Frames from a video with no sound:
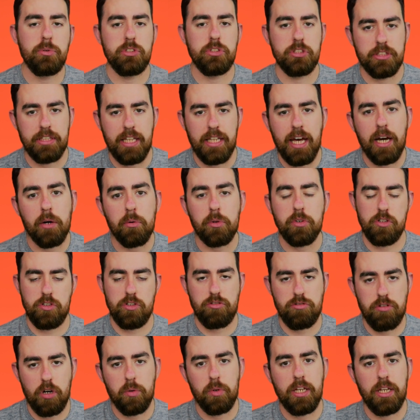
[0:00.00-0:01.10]
to now
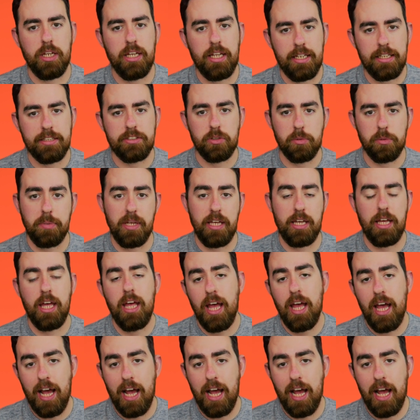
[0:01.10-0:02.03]
control it a little bit